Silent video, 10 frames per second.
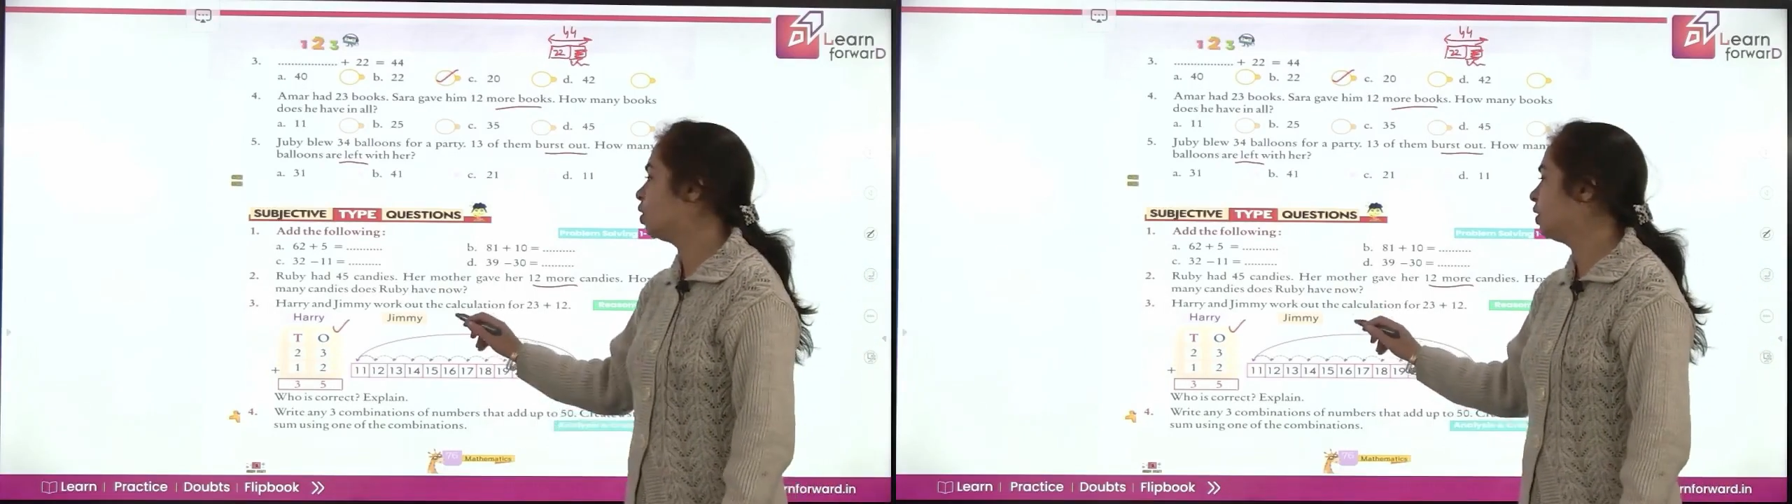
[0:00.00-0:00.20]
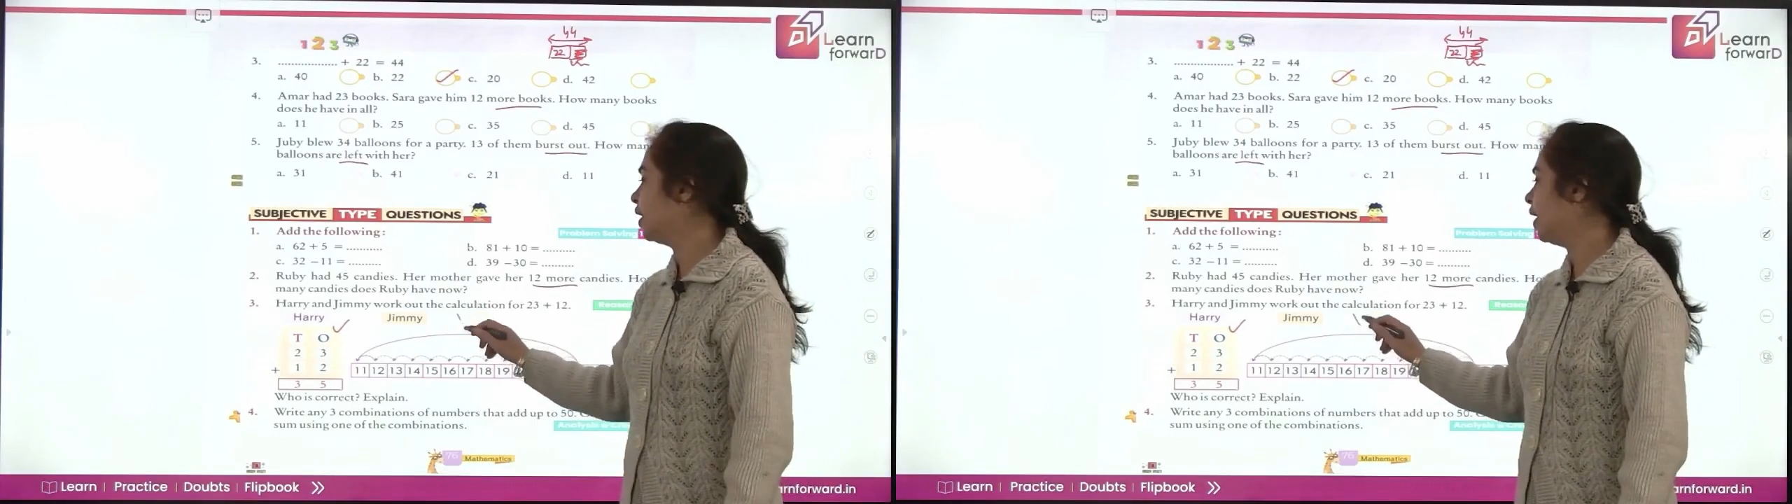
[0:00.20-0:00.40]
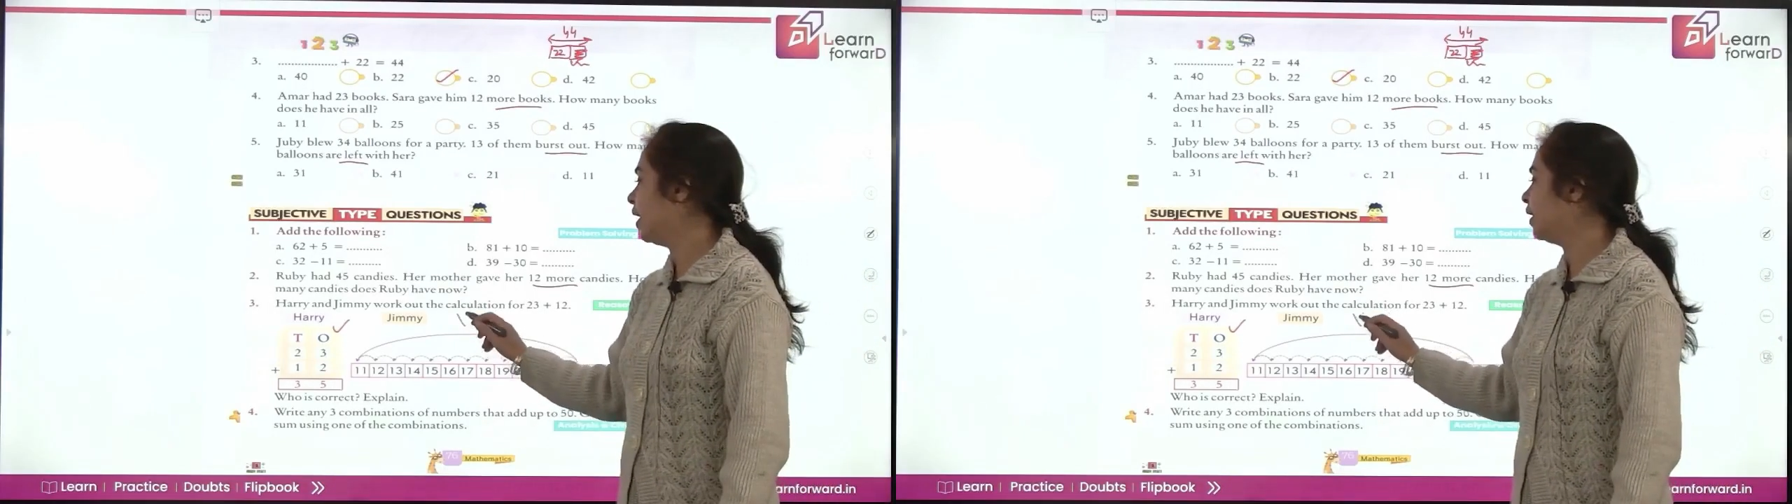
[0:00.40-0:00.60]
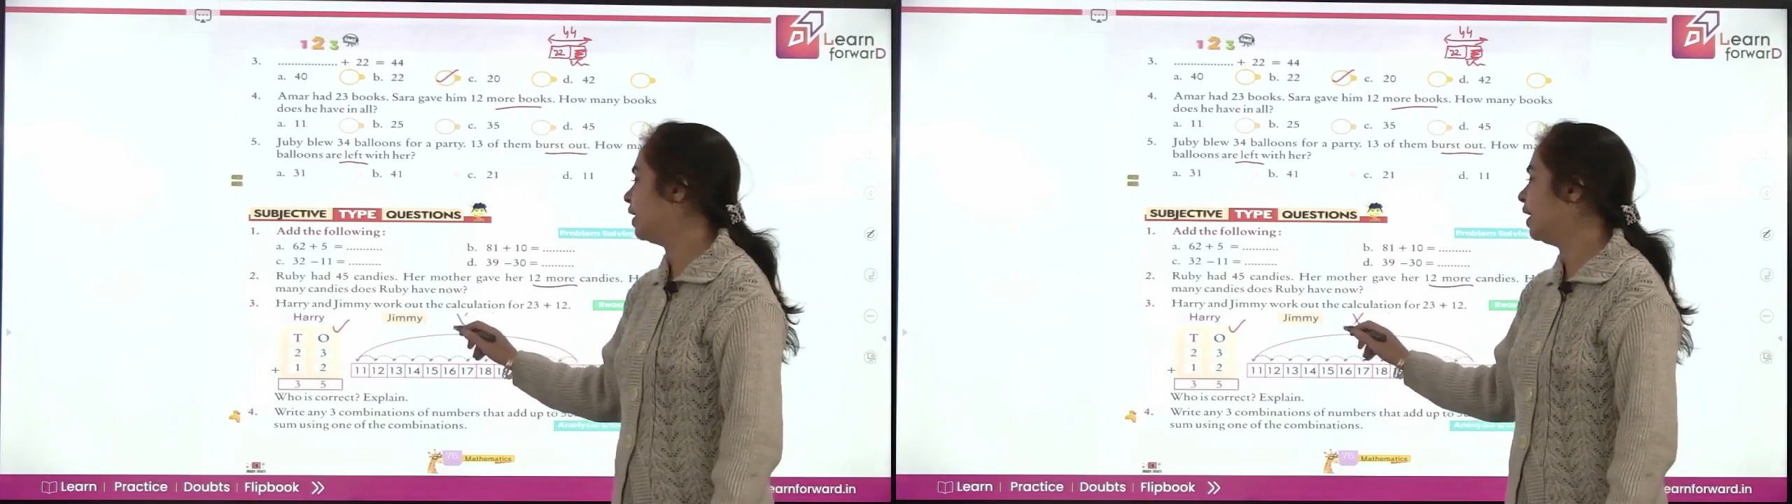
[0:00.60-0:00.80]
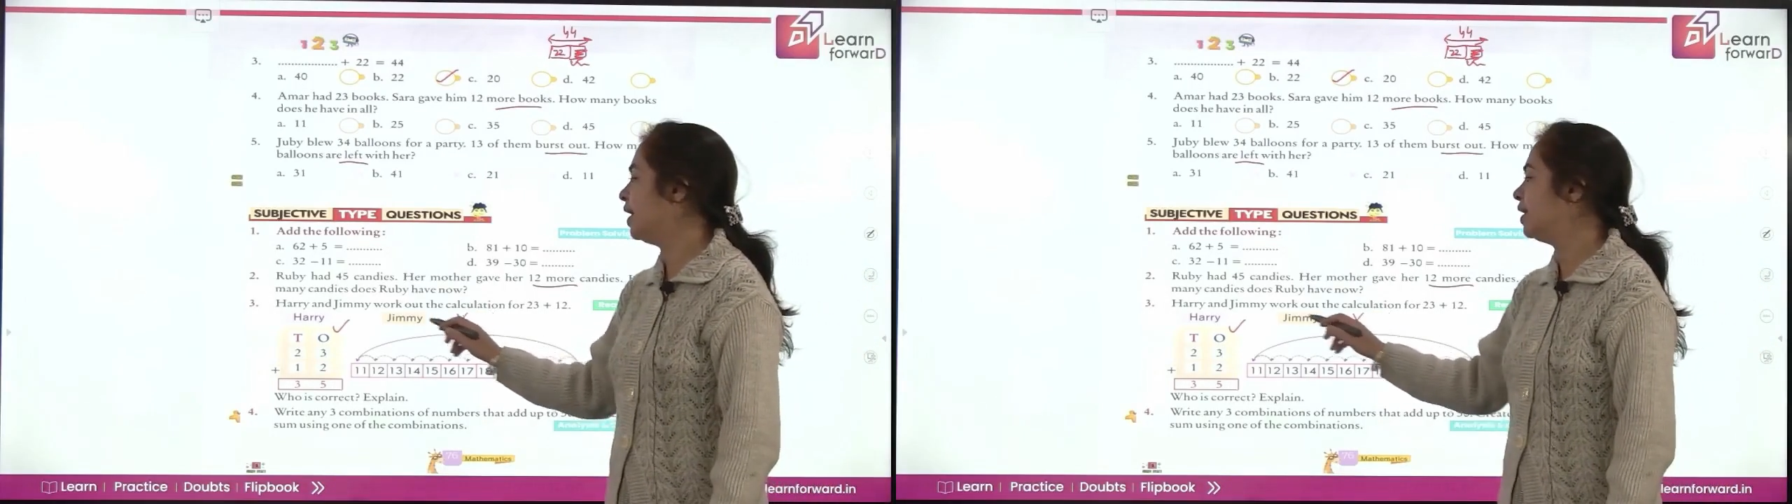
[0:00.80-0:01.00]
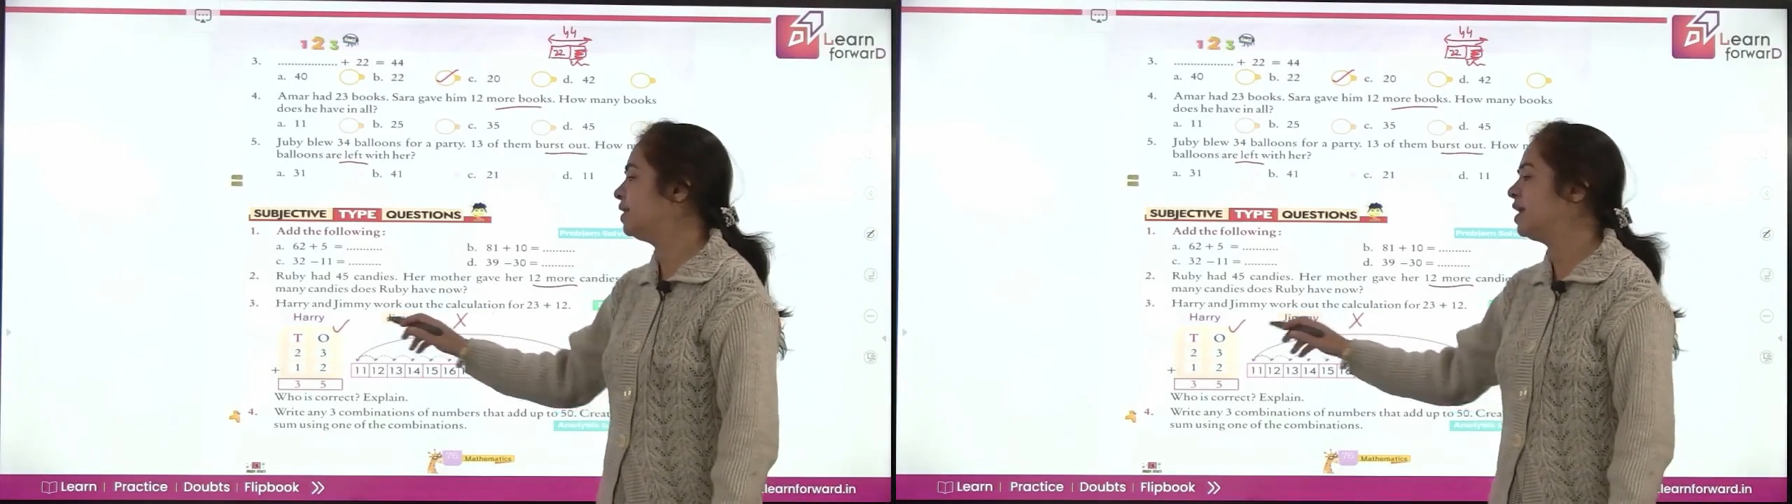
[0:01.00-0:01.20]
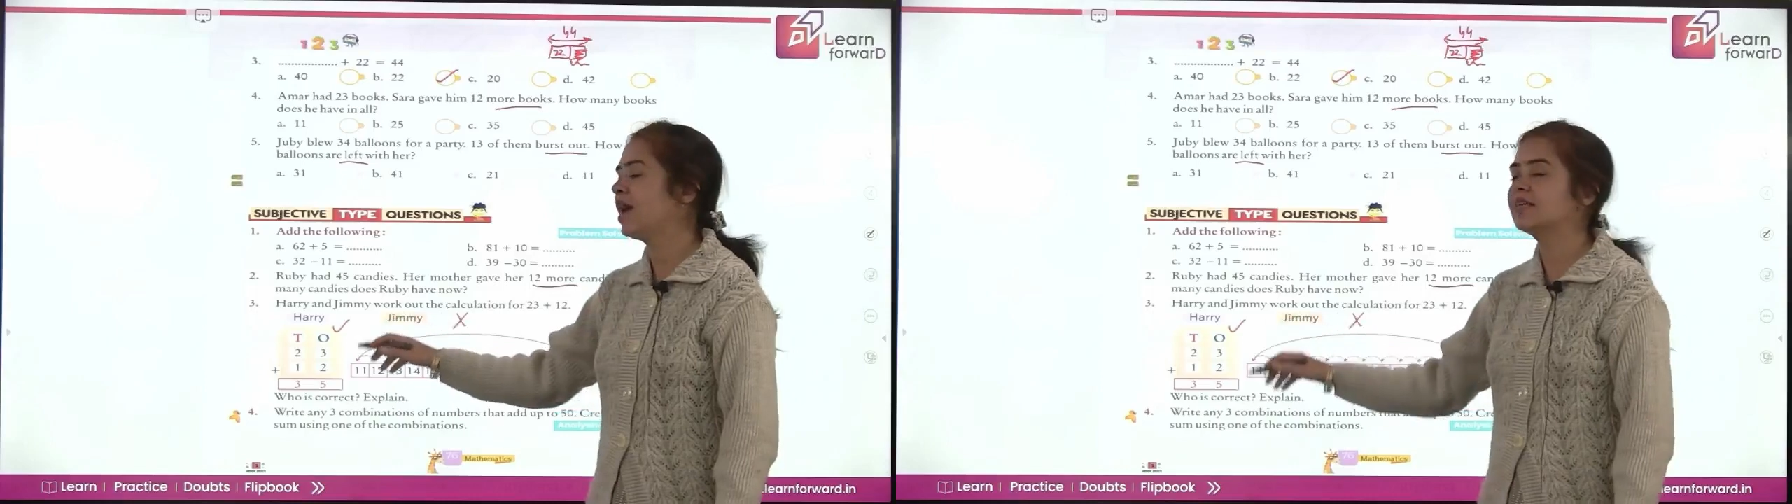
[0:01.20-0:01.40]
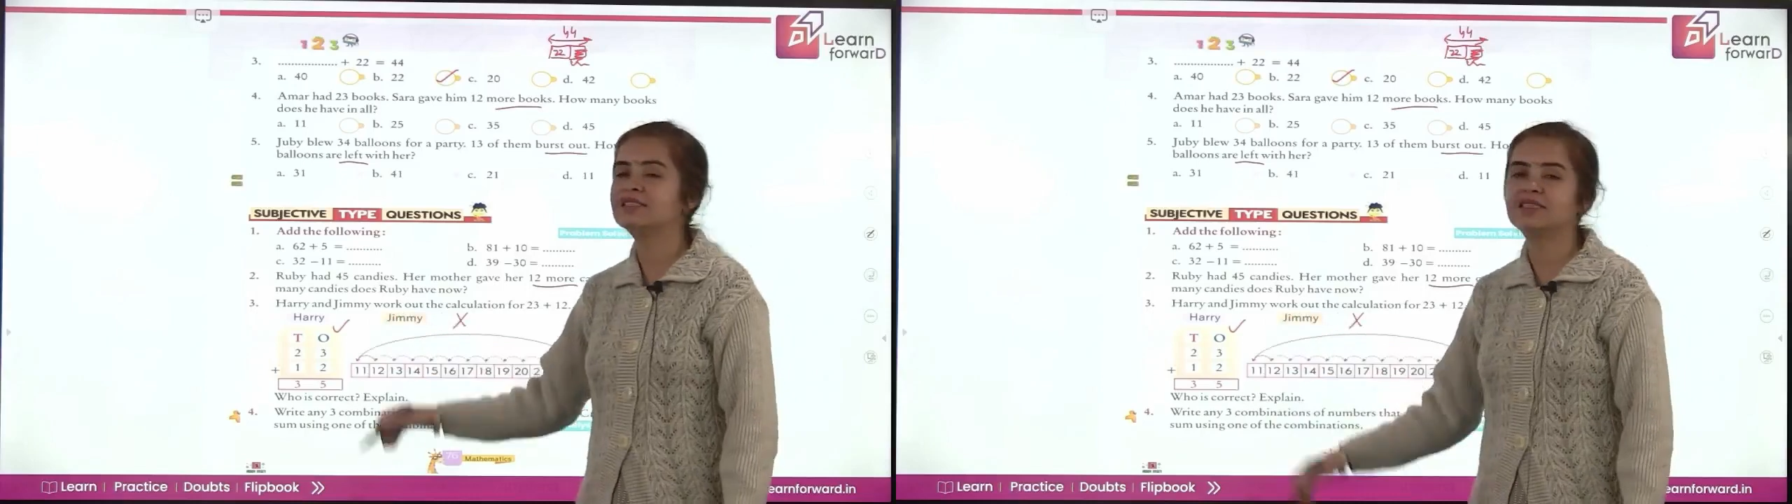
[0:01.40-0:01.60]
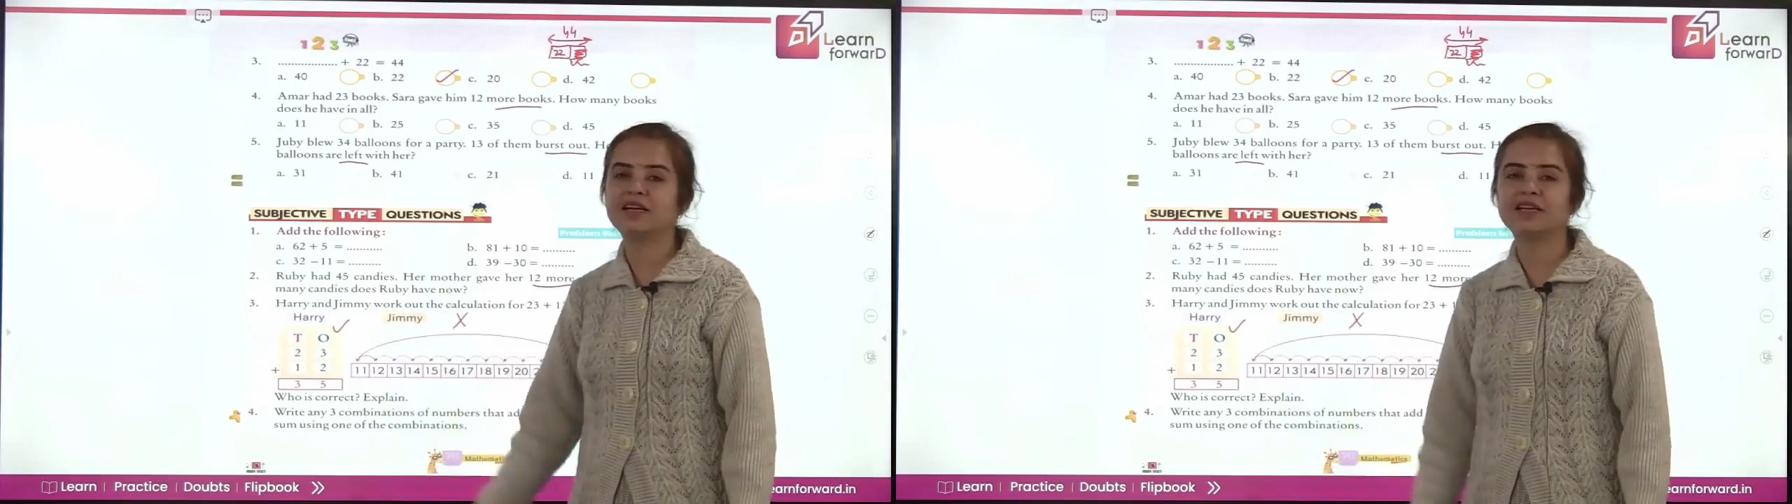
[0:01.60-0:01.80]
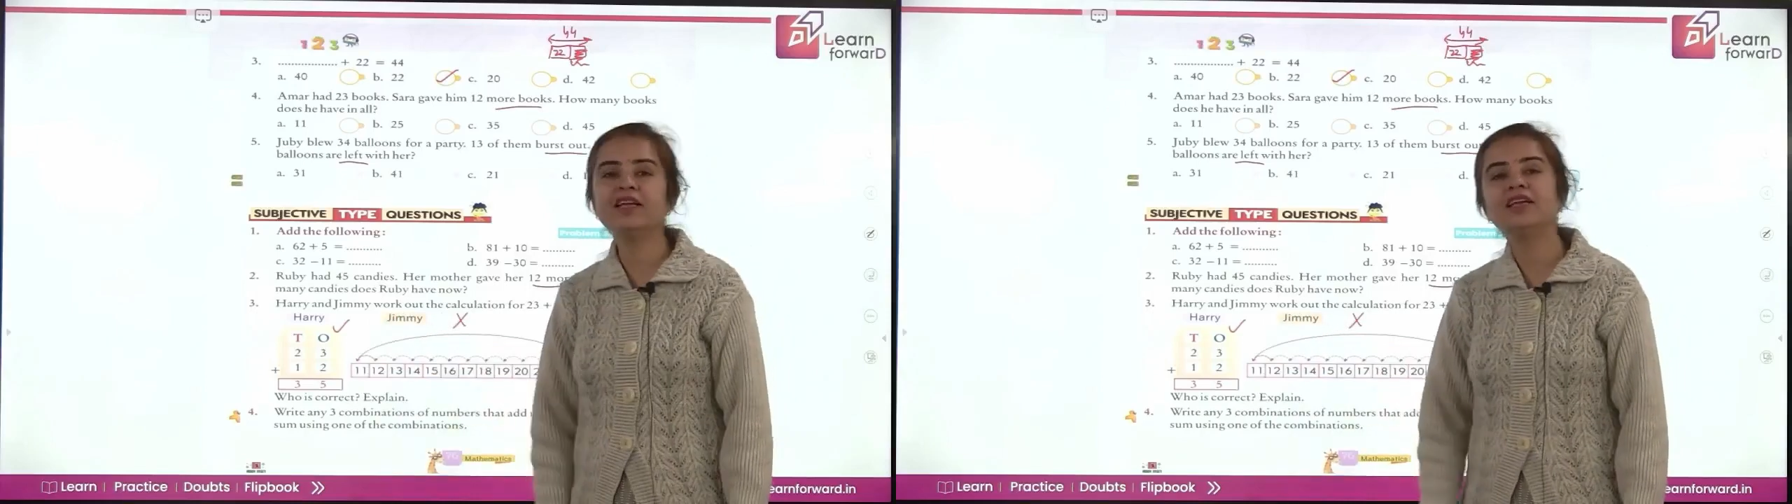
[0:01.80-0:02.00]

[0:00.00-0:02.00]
and Harry has done it